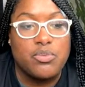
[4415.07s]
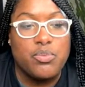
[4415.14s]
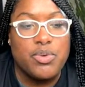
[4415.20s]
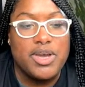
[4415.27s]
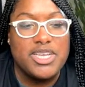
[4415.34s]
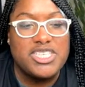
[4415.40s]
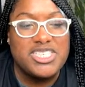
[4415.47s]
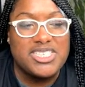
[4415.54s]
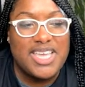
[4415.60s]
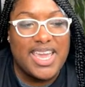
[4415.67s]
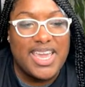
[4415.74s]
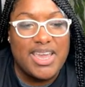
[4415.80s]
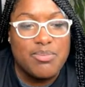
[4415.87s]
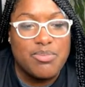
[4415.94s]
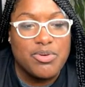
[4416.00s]
Which
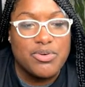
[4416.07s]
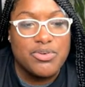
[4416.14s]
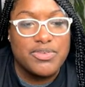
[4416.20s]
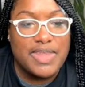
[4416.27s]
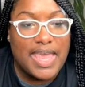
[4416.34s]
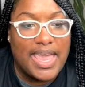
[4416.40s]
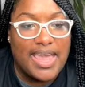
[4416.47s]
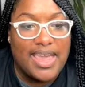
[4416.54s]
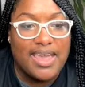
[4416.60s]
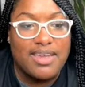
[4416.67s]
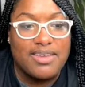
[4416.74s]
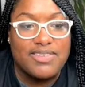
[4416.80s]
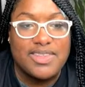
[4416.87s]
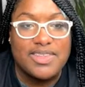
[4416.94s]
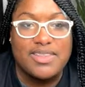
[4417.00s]
tables
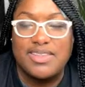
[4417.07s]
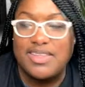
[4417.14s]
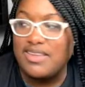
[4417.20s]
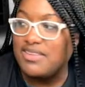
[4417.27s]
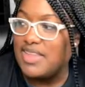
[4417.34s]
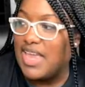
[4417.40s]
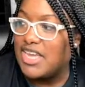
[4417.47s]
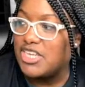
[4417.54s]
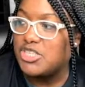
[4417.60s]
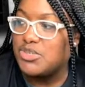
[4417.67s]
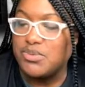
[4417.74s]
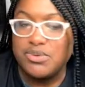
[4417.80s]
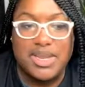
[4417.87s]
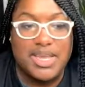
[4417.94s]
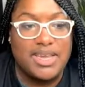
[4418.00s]
has this
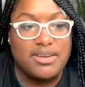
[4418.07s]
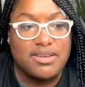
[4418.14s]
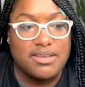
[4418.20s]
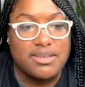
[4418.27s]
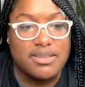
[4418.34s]
actual data?